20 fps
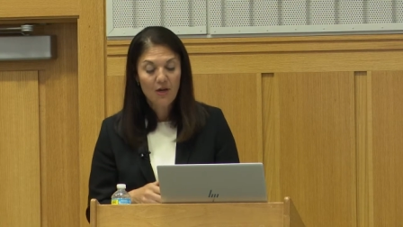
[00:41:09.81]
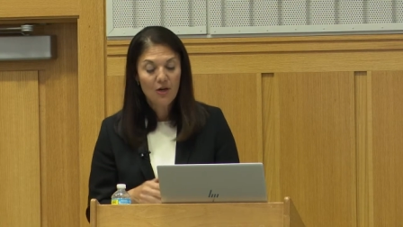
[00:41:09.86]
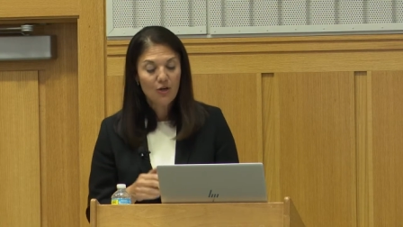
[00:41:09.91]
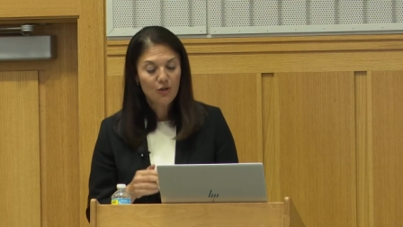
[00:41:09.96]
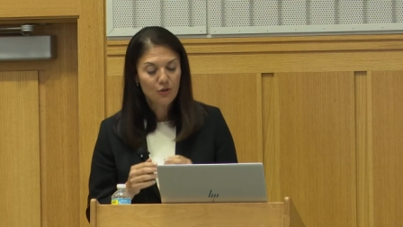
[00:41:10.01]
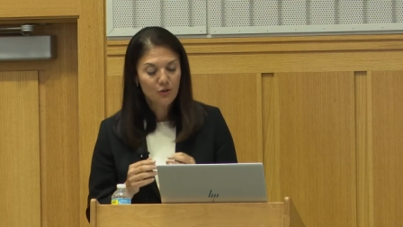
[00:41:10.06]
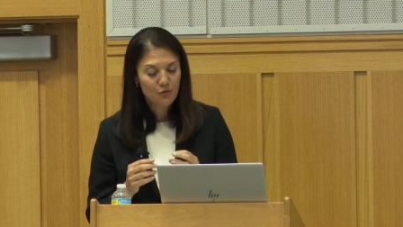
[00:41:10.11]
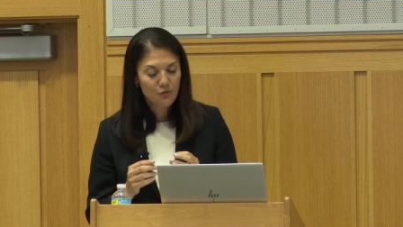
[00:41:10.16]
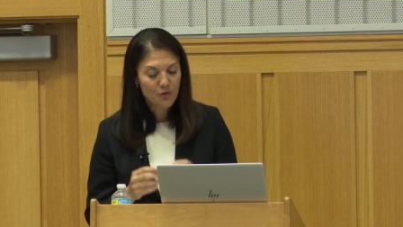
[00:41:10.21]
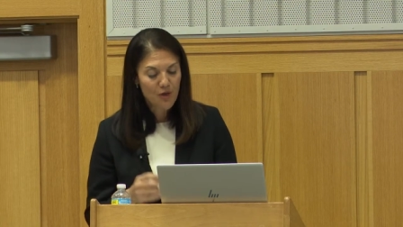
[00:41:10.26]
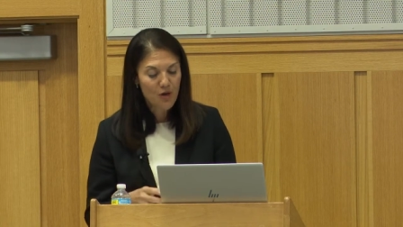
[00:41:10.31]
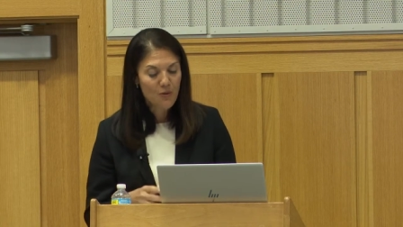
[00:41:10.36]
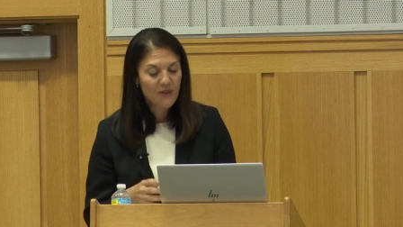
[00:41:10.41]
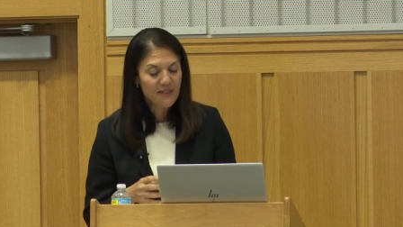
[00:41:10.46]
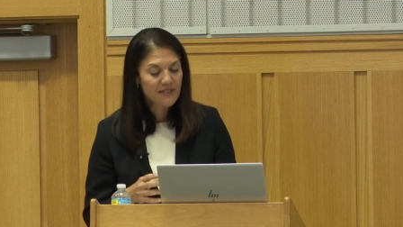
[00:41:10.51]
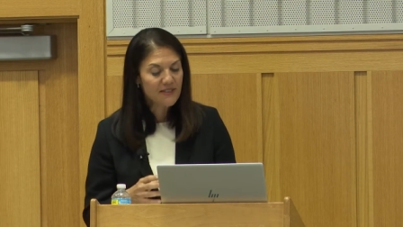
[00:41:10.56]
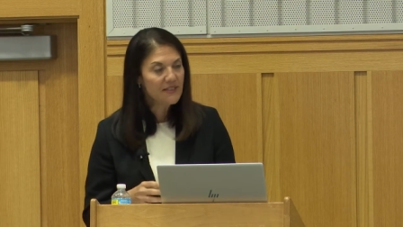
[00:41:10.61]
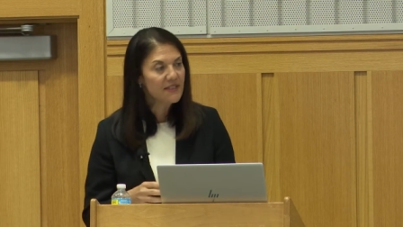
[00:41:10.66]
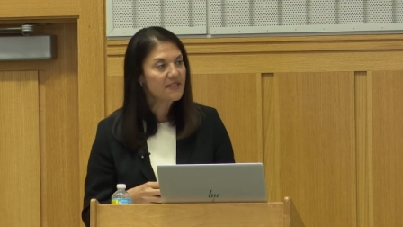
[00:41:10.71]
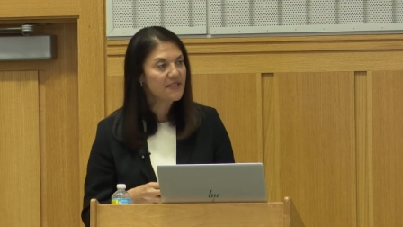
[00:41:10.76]
Her growing
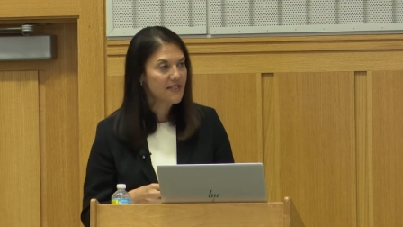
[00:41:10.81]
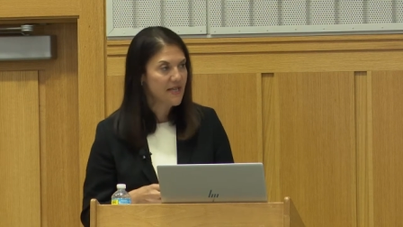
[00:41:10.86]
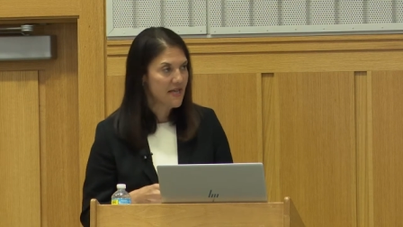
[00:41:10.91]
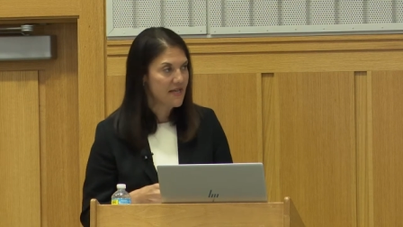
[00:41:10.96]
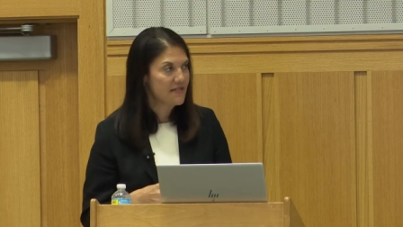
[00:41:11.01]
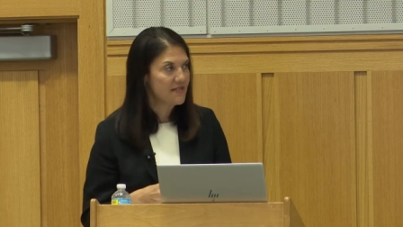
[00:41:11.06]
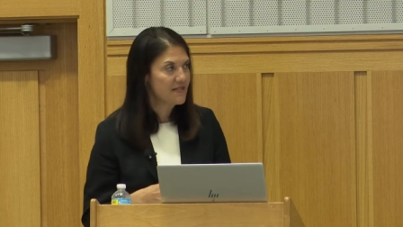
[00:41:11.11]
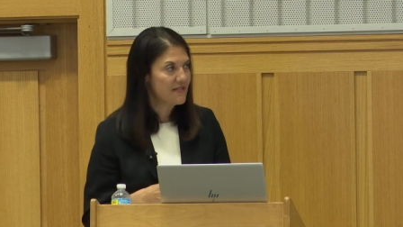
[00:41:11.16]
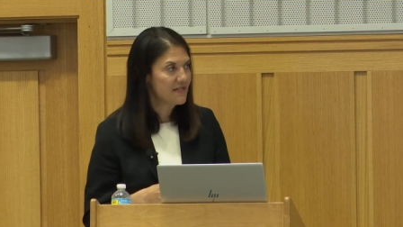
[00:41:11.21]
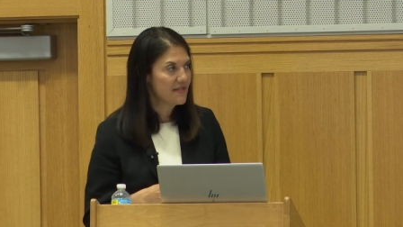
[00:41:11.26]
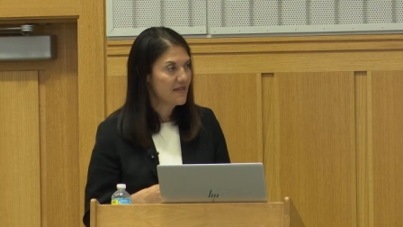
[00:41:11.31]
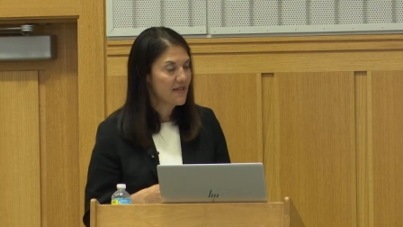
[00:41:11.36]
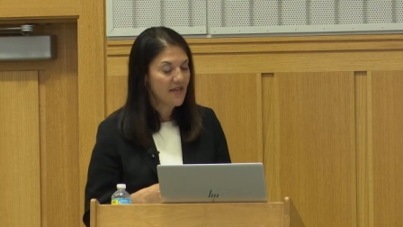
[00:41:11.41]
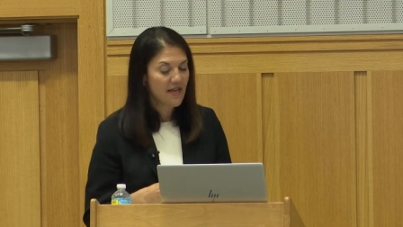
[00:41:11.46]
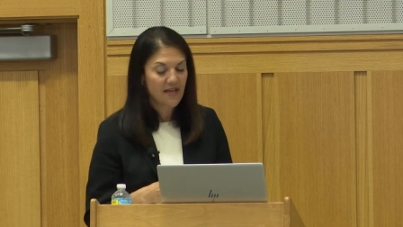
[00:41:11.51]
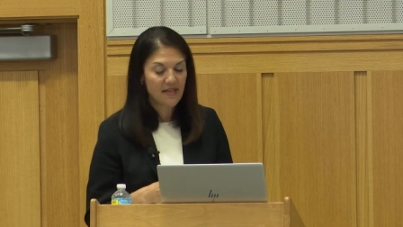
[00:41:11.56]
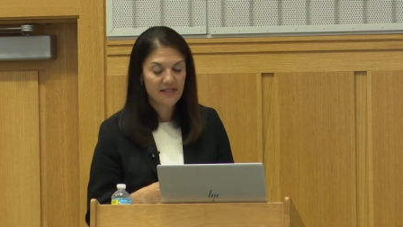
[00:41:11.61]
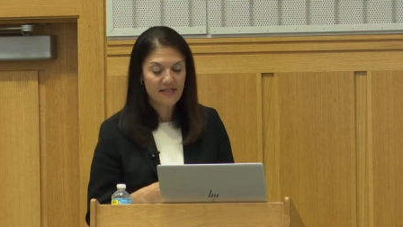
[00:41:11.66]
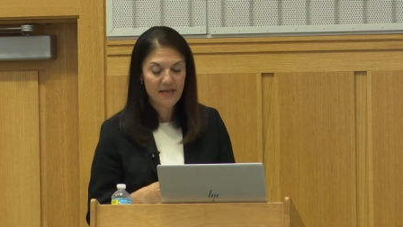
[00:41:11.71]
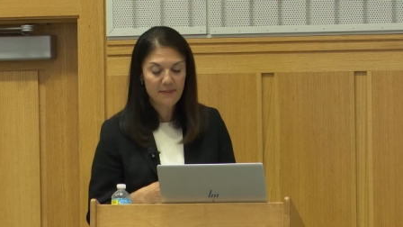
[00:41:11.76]
success
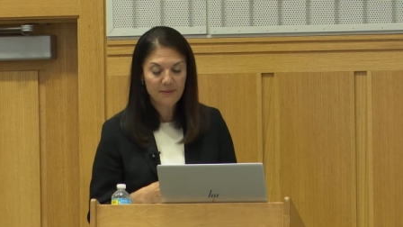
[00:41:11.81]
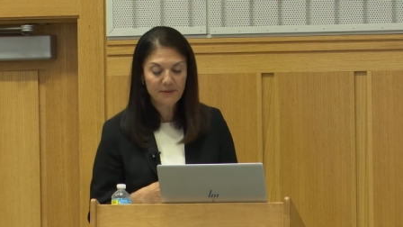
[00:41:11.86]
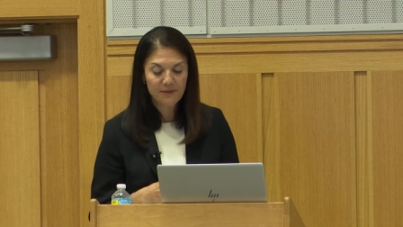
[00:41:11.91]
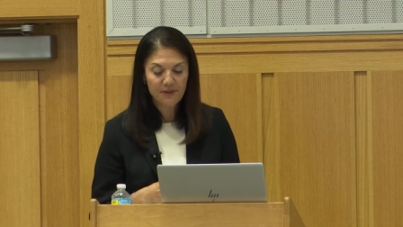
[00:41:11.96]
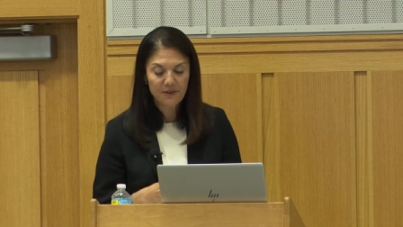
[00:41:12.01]
enabled